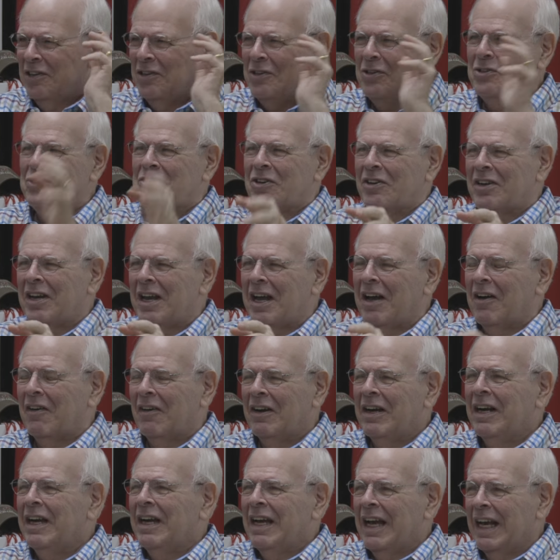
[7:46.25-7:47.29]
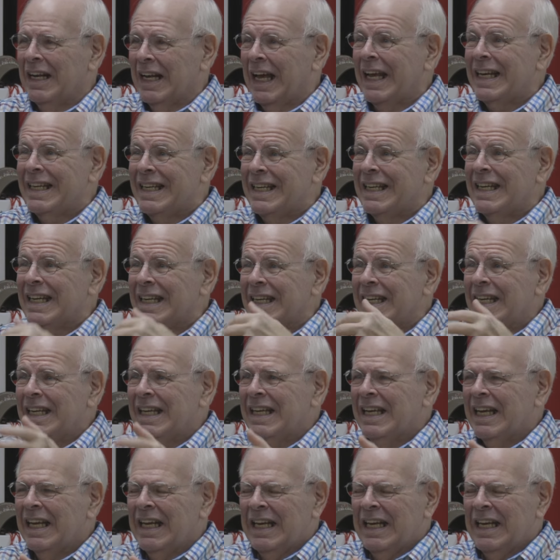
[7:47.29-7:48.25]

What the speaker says: Use it now. And I did.